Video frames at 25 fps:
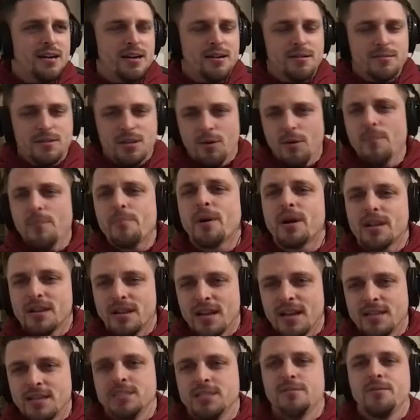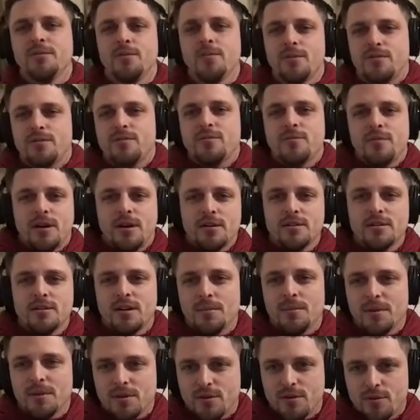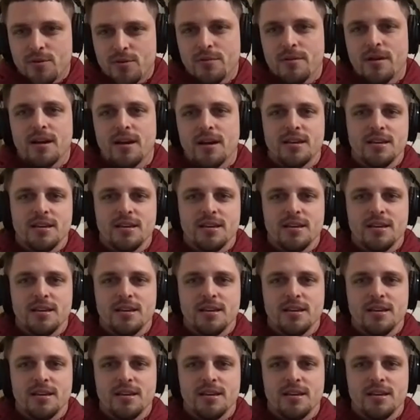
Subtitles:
we butted heads every once in a while. I'm the quarterback.